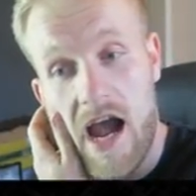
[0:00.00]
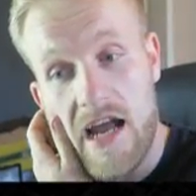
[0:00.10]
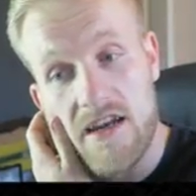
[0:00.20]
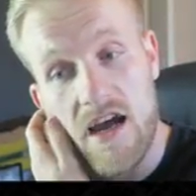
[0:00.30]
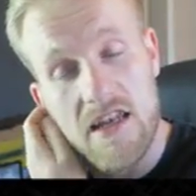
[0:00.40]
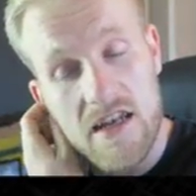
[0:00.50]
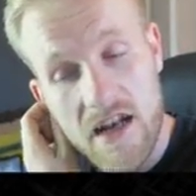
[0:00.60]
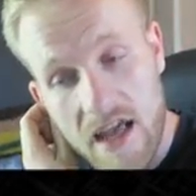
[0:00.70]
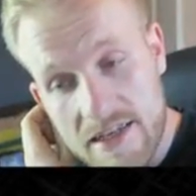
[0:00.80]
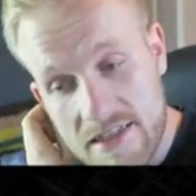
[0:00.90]
and
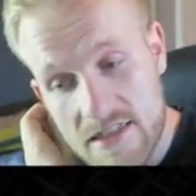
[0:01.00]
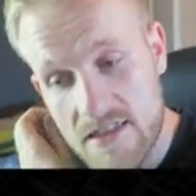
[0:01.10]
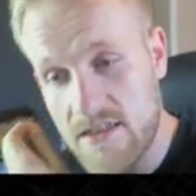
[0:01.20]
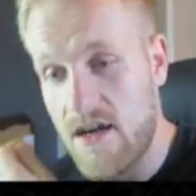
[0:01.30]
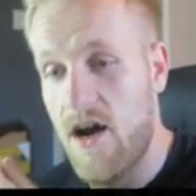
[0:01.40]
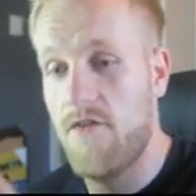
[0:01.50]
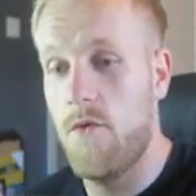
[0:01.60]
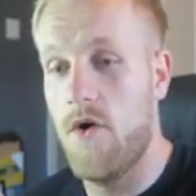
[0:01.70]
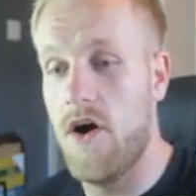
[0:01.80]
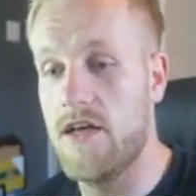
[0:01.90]
unless
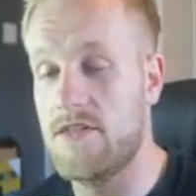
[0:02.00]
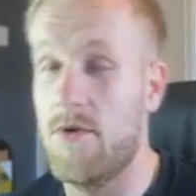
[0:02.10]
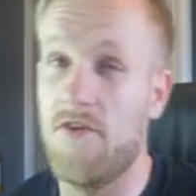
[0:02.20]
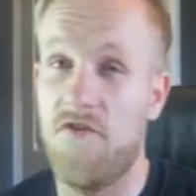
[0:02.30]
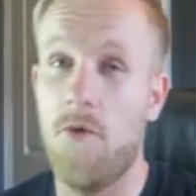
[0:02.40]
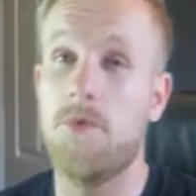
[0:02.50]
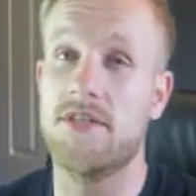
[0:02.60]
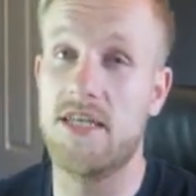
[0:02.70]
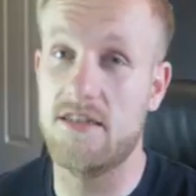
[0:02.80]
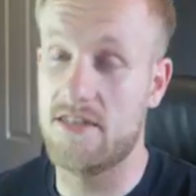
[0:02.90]
otherwise, well, the football
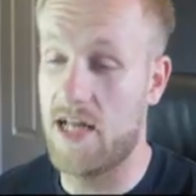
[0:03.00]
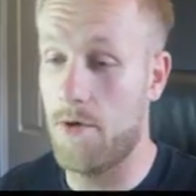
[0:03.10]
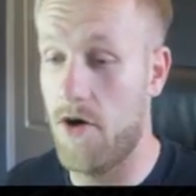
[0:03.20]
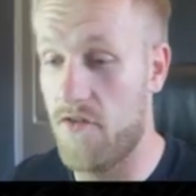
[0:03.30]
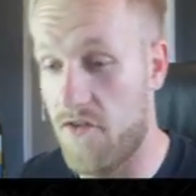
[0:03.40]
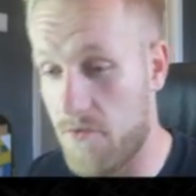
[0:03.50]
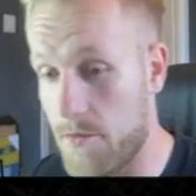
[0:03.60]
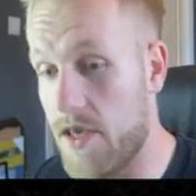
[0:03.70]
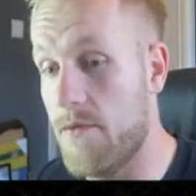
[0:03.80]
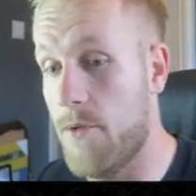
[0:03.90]
season's now over for
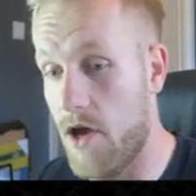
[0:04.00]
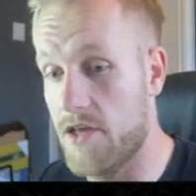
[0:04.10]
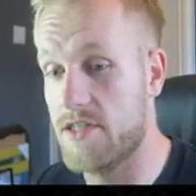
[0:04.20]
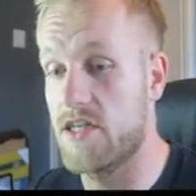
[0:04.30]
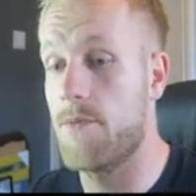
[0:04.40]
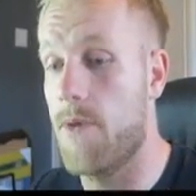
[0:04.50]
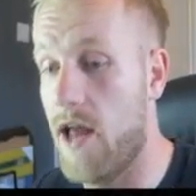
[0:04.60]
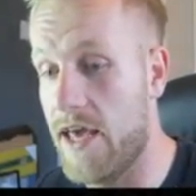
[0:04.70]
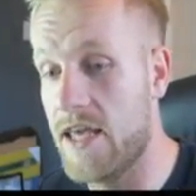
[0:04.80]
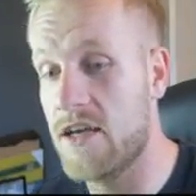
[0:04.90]
me personally
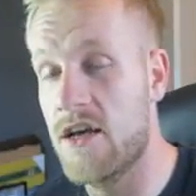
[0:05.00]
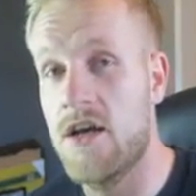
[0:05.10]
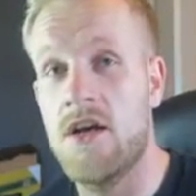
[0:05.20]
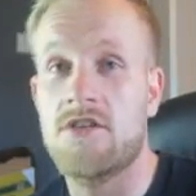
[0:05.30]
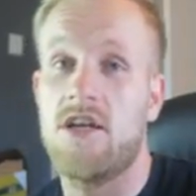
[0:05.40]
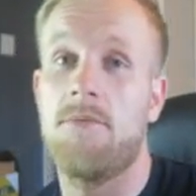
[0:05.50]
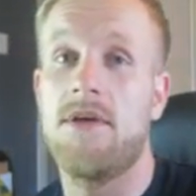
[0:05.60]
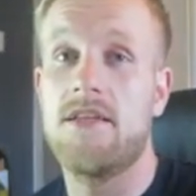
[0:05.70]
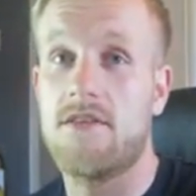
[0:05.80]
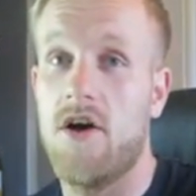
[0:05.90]
playing. So that
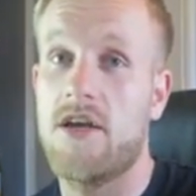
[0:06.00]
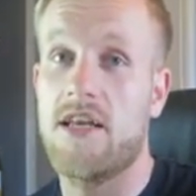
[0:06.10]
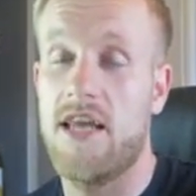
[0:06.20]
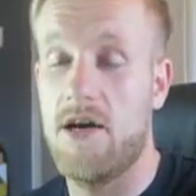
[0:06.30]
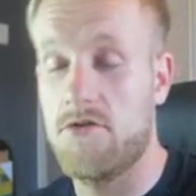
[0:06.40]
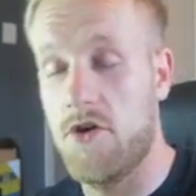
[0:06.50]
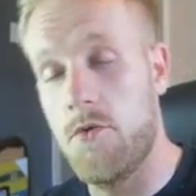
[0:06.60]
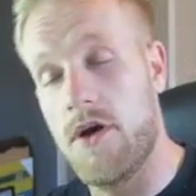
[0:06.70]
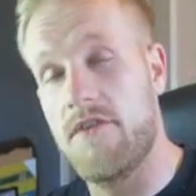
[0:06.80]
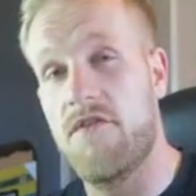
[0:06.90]
means I can now do
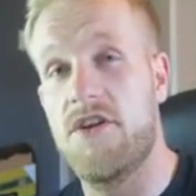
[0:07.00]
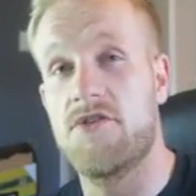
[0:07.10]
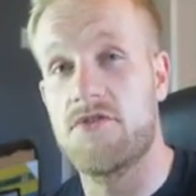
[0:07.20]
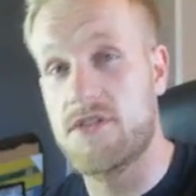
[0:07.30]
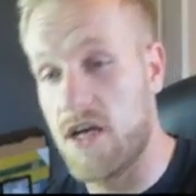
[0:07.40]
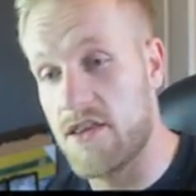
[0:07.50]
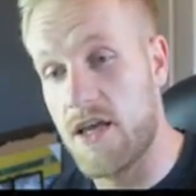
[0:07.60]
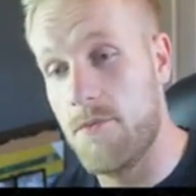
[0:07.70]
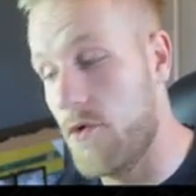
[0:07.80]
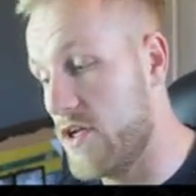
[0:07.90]
1 and finish it on
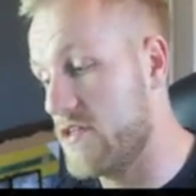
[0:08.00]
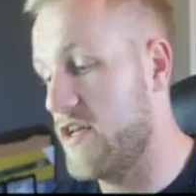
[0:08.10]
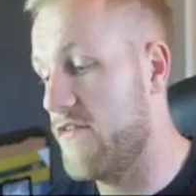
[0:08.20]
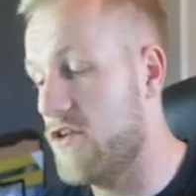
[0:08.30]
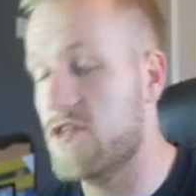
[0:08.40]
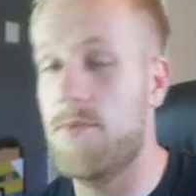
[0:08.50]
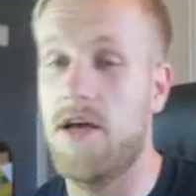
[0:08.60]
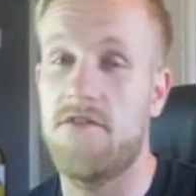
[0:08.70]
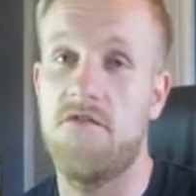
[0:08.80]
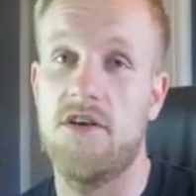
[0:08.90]
Sunday mornings. I never used to be
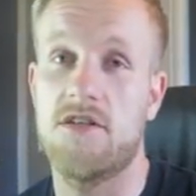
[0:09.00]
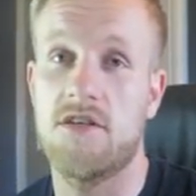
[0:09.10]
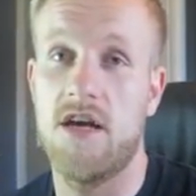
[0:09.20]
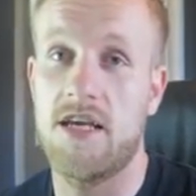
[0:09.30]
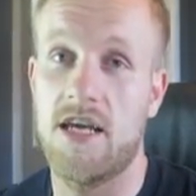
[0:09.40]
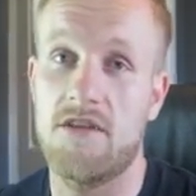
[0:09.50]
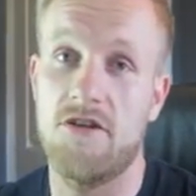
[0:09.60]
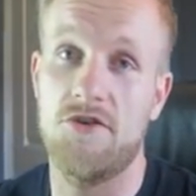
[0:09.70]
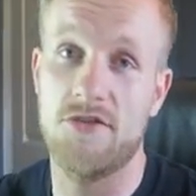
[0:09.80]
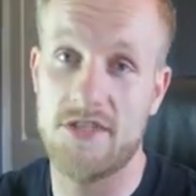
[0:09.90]
able to finish a King of the
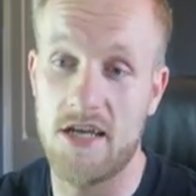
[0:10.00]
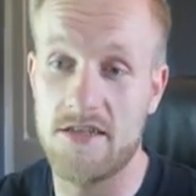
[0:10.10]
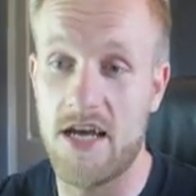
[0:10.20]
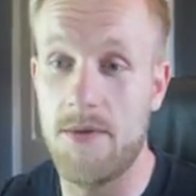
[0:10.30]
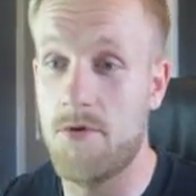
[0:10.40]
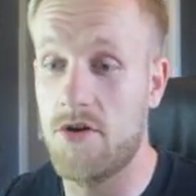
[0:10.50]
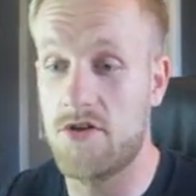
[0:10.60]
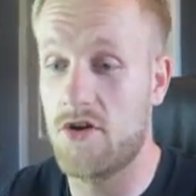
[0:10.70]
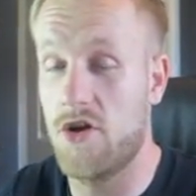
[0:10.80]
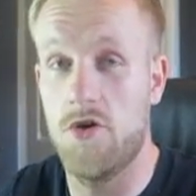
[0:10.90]
Ring on a Sunday because
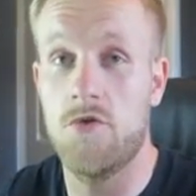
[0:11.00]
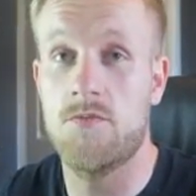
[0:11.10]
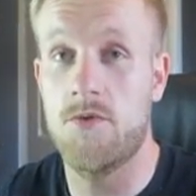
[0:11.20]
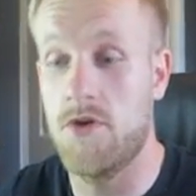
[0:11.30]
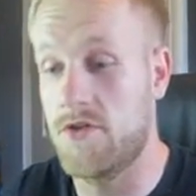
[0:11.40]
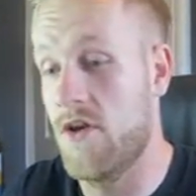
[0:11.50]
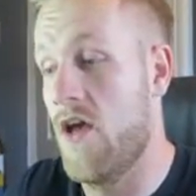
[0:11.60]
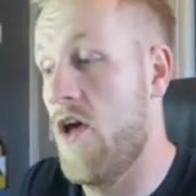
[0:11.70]
I'd lose, because